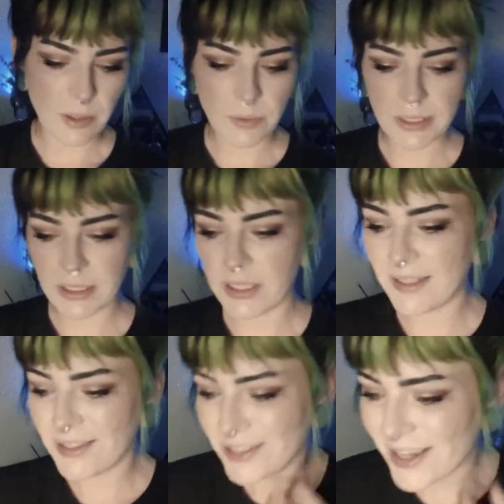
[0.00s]
It was
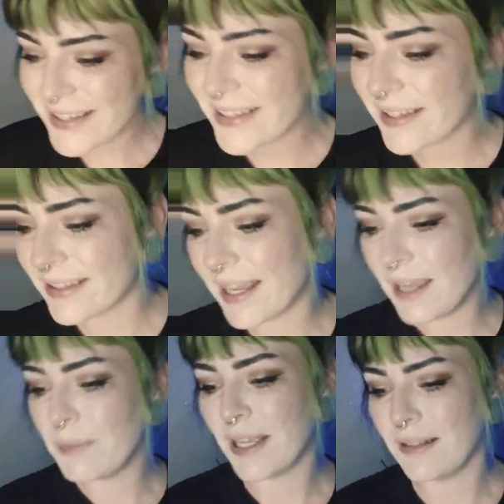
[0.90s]
just the
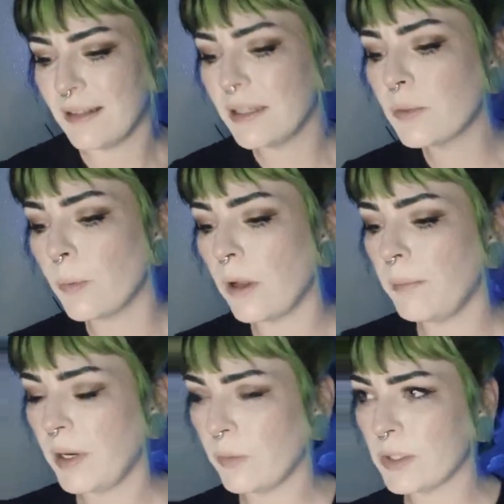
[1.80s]
same as this one,
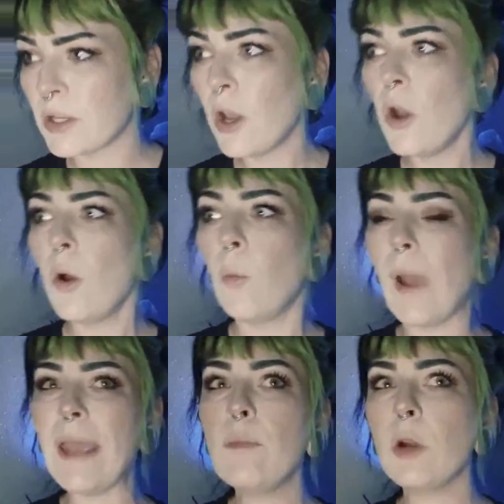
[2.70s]
but it was
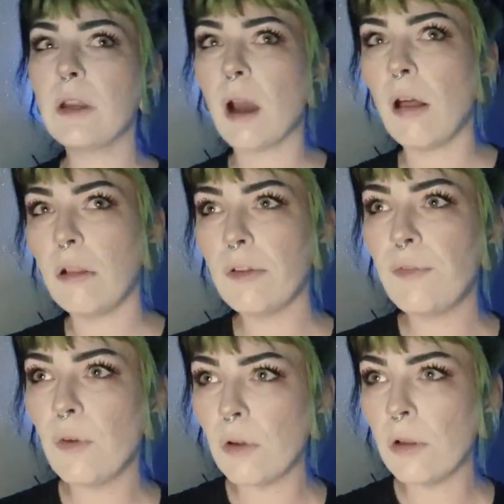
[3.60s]
way more
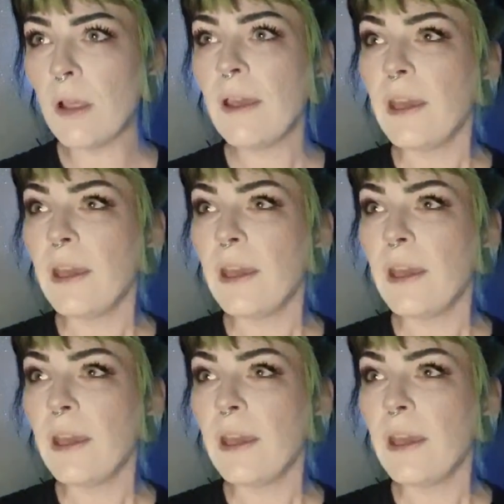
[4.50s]
colorful.